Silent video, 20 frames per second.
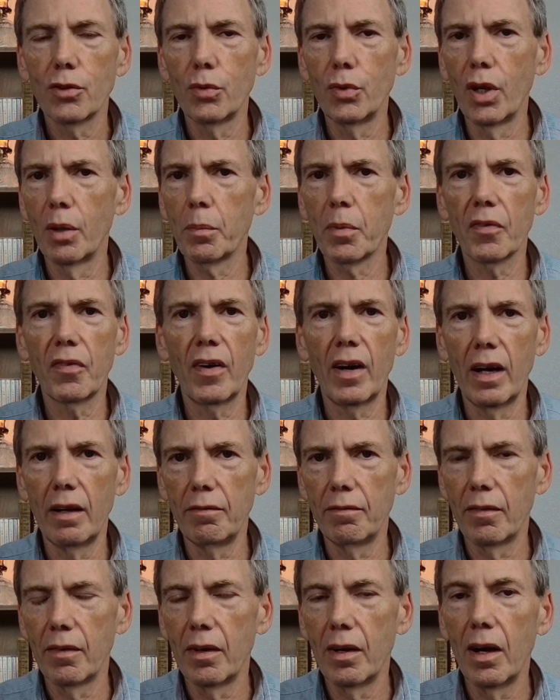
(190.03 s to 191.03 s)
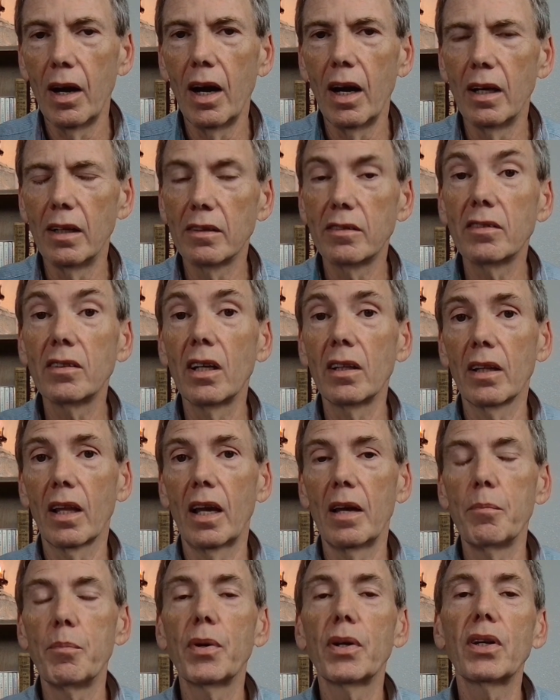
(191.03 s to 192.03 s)
number five,
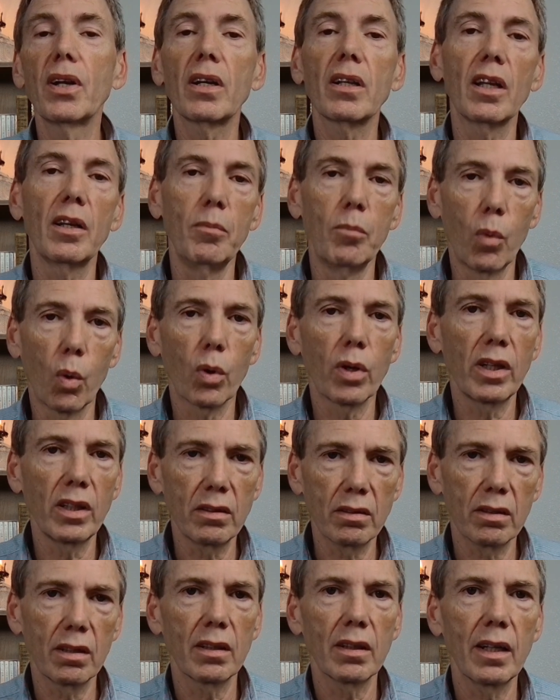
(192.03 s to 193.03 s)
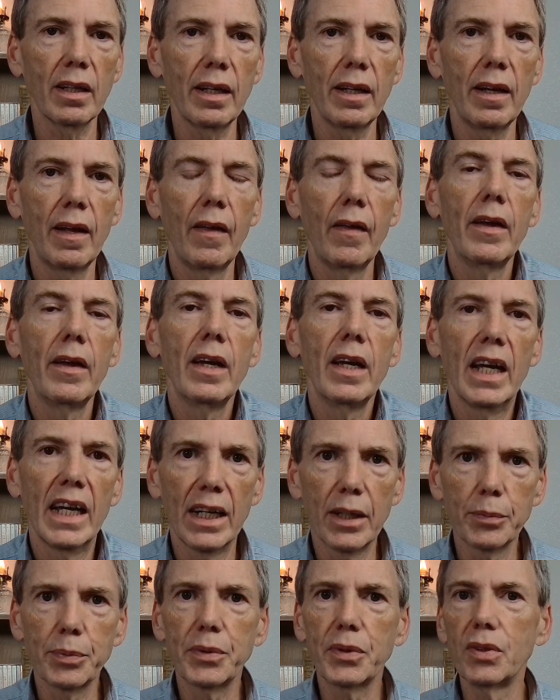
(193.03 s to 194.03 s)
sunlight, particularly morning sunlight,
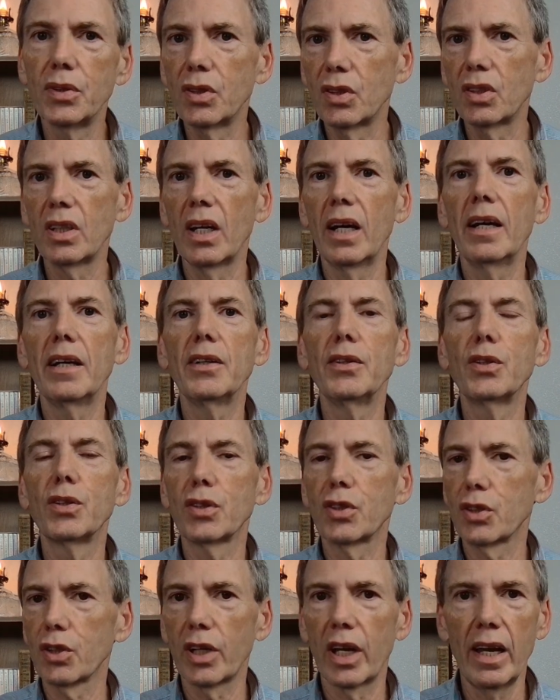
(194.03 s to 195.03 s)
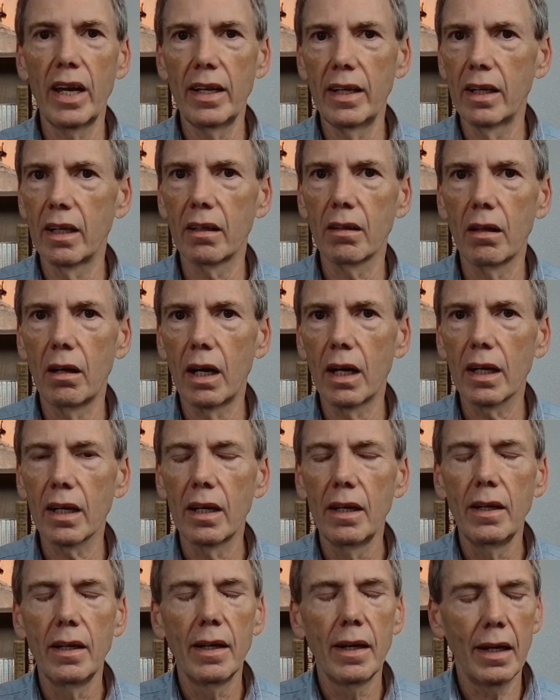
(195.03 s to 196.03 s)
helps to set your circadian clock.
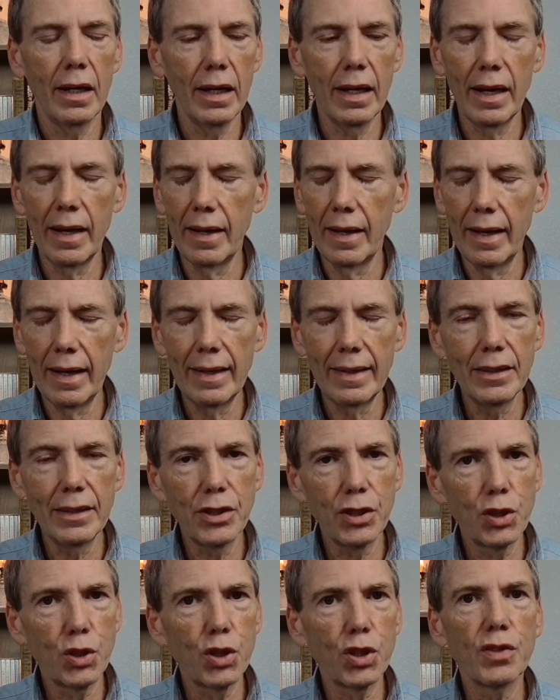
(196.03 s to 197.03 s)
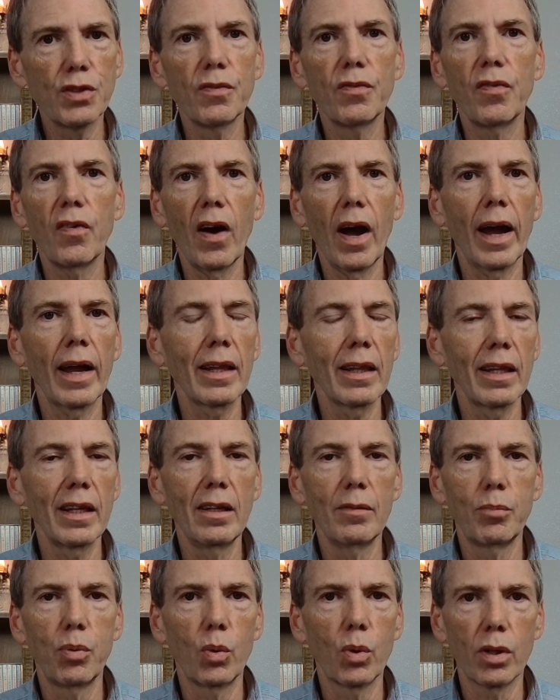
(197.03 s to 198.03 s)
And it is just vitally
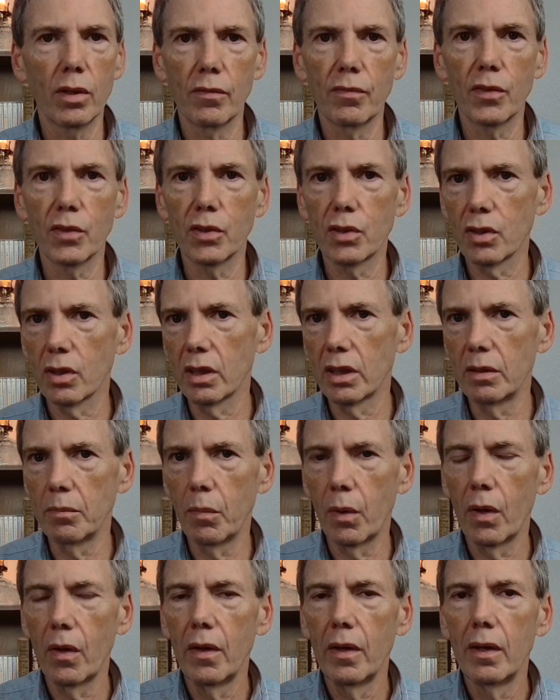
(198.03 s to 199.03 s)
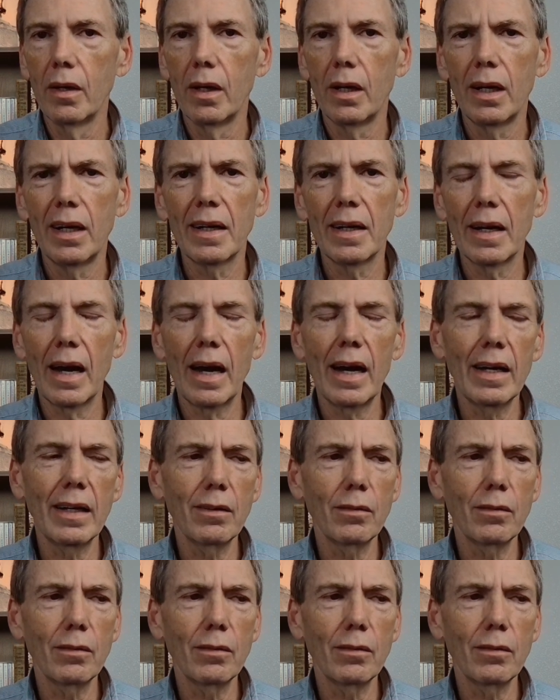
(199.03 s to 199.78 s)
important for sleep. I